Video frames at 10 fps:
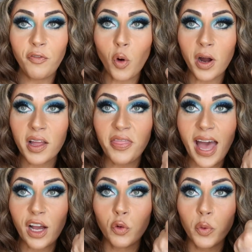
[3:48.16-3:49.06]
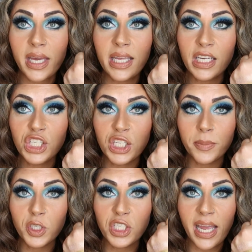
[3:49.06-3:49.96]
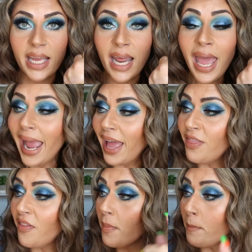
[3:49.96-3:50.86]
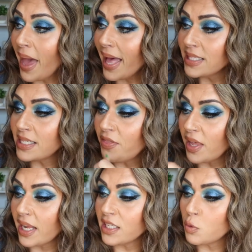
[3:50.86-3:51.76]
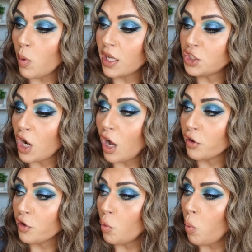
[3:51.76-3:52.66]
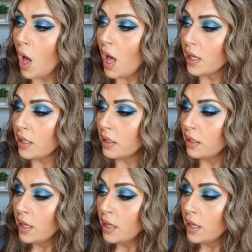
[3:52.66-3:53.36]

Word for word: for that green shimmer shade. And then the mattes that I swatched are Guac,